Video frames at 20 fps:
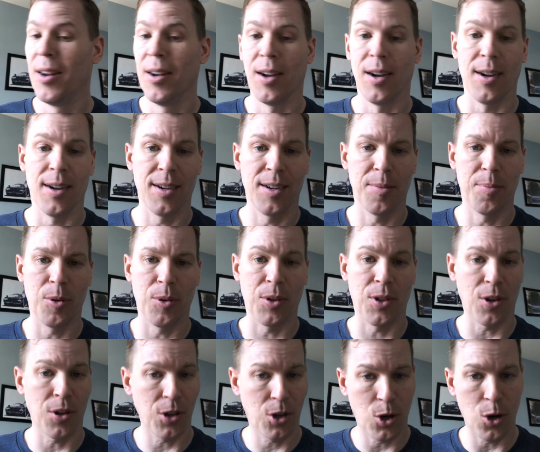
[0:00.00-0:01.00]
But with
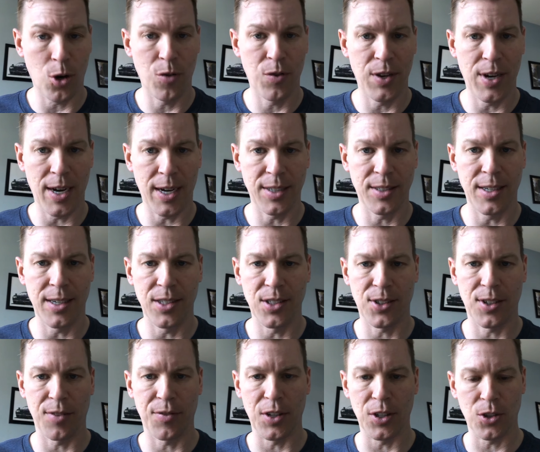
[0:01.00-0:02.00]
all the COVID-19
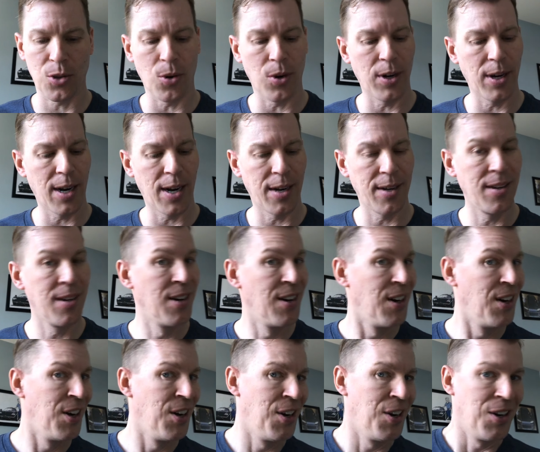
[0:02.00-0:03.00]
stuff that's going on,
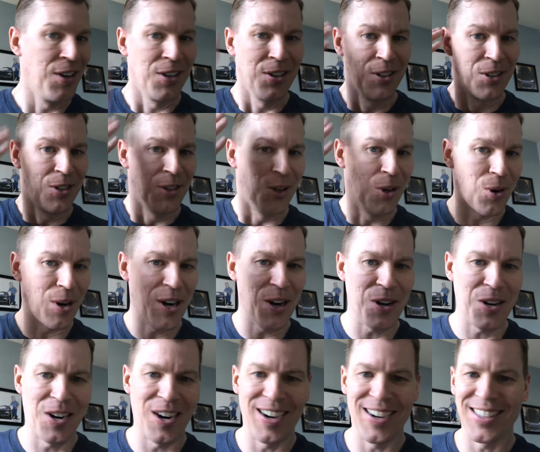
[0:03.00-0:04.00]
no
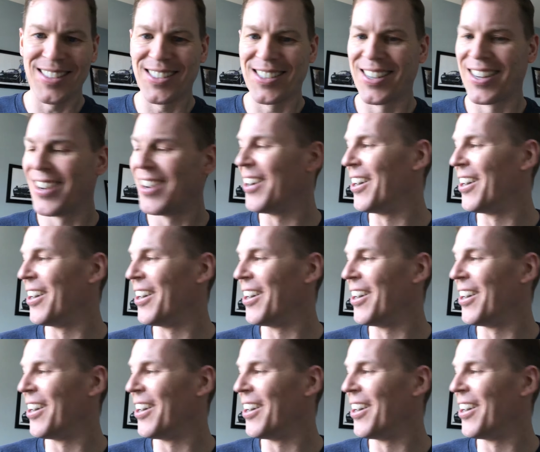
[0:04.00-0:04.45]
haircuts,